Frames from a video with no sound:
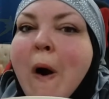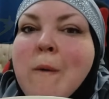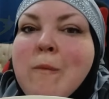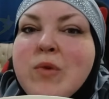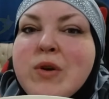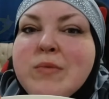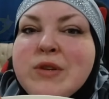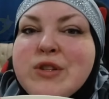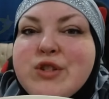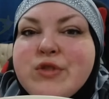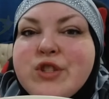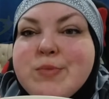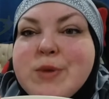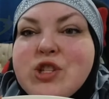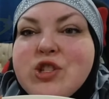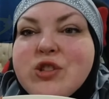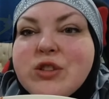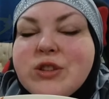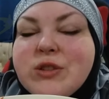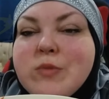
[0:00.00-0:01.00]
We might do a
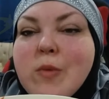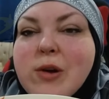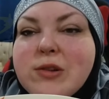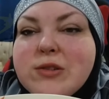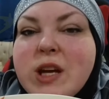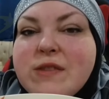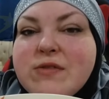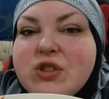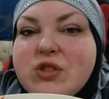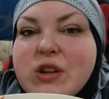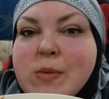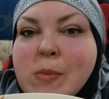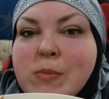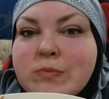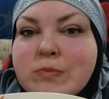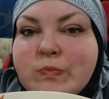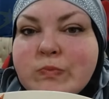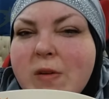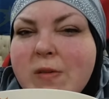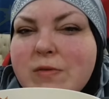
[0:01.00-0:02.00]
special live stream.
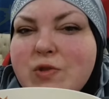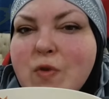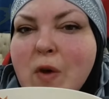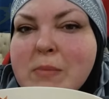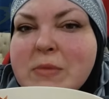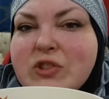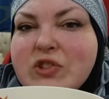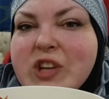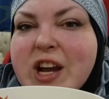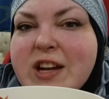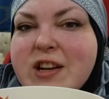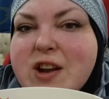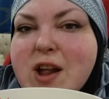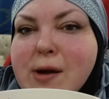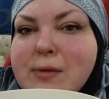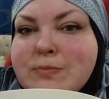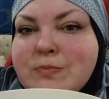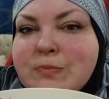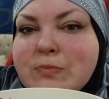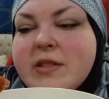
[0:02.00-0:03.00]
Do I miss Canada?
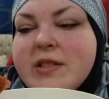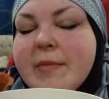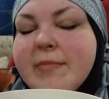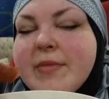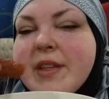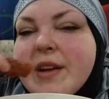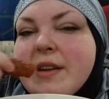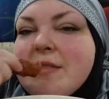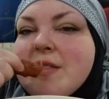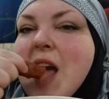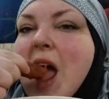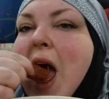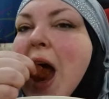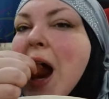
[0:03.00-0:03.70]
Some things.